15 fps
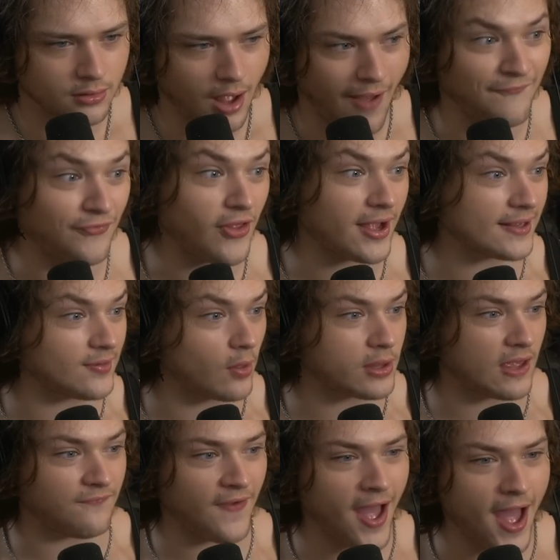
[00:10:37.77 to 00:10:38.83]
I feel like it's
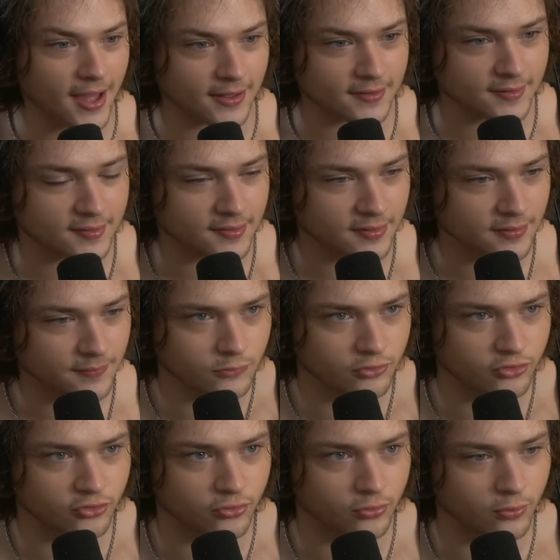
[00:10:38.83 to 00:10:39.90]
low-key facts.
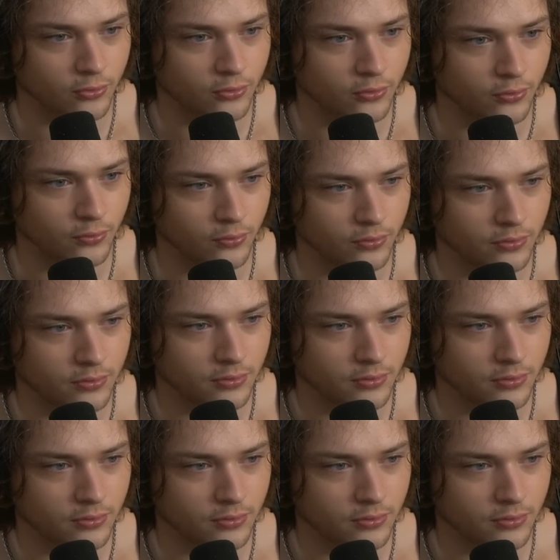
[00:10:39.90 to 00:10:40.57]
True.